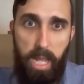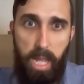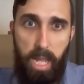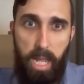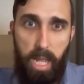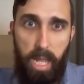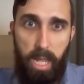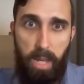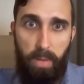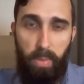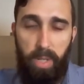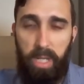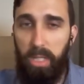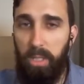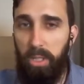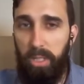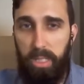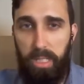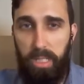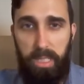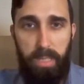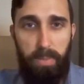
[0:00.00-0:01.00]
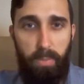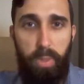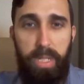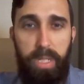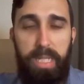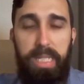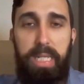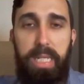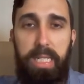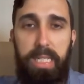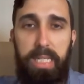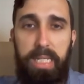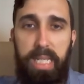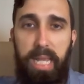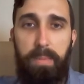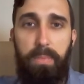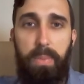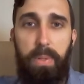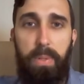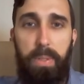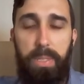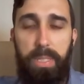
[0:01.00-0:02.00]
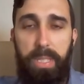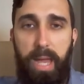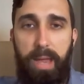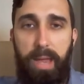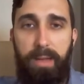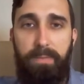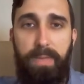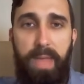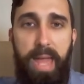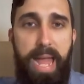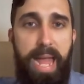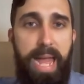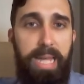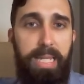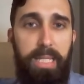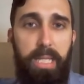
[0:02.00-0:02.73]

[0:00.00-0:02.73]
And we can look to some recent examples of that,